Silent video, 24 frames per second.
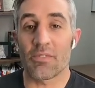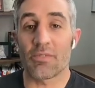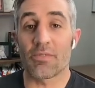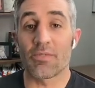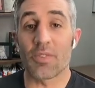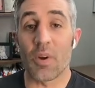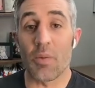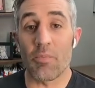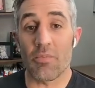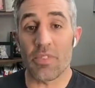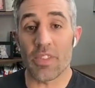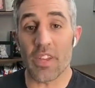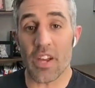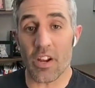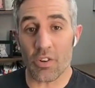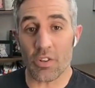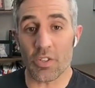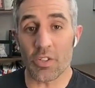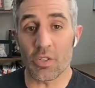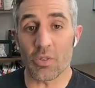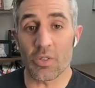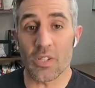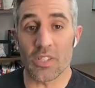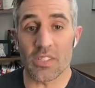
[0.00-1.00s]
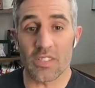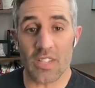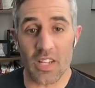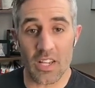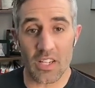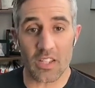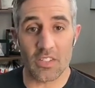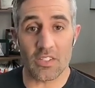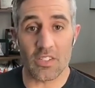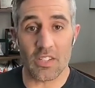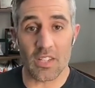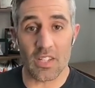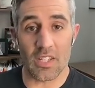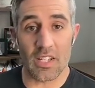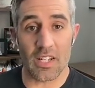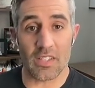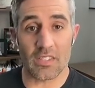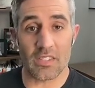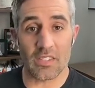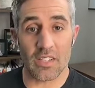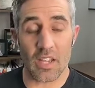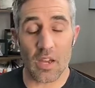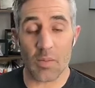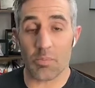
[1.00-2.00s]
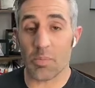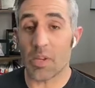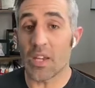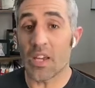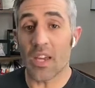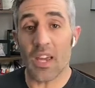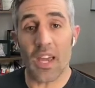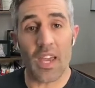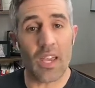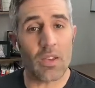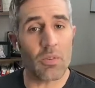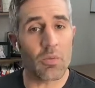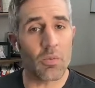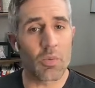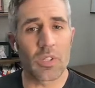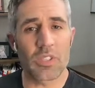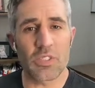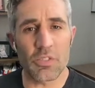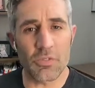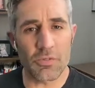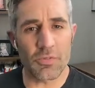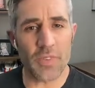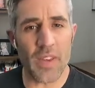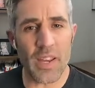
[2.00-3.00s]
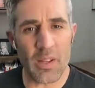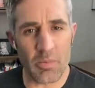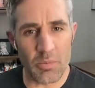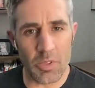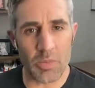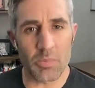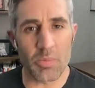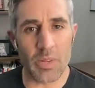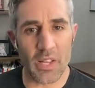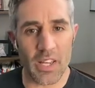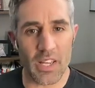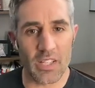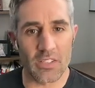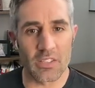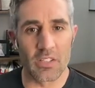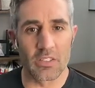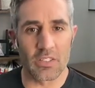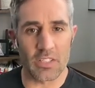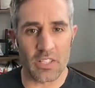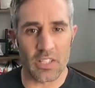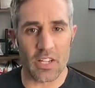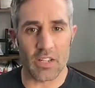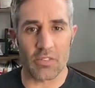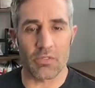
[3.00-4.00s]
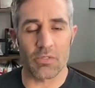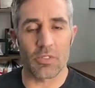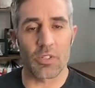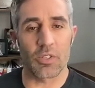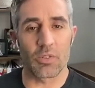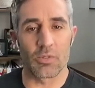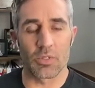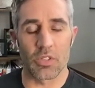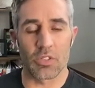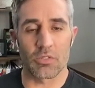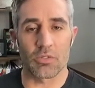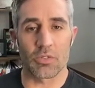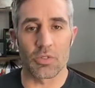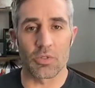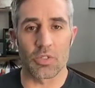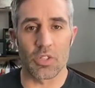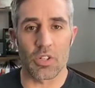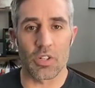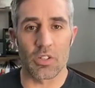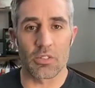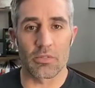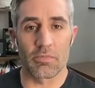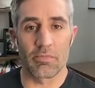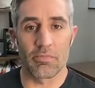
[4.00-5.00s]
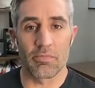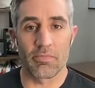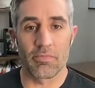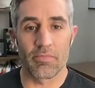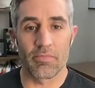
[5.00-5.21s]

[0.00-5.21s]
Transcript: From there, you can take it to the next step. Hey, what do family plans look like for you in the future?